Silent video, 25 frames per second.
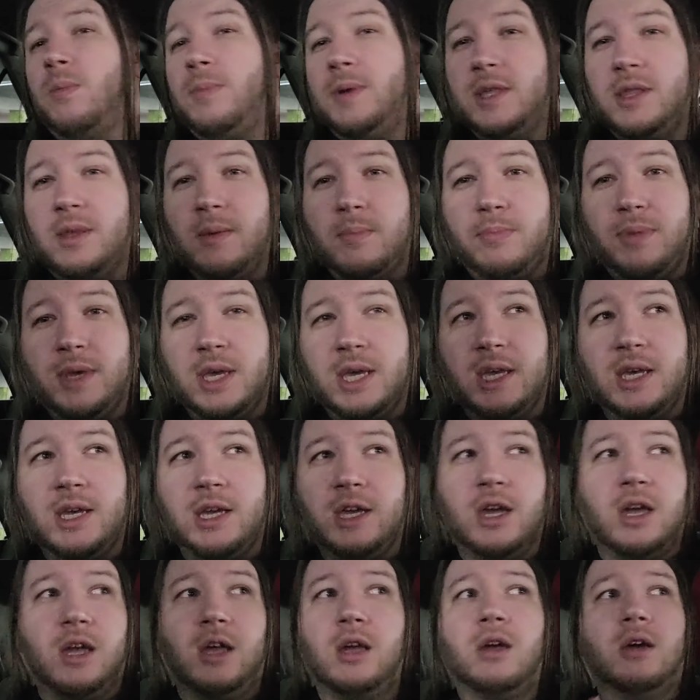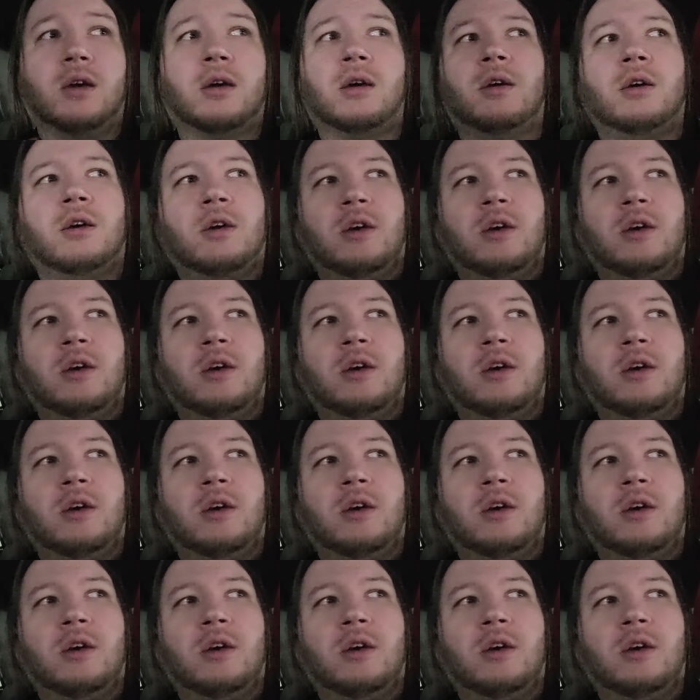be the big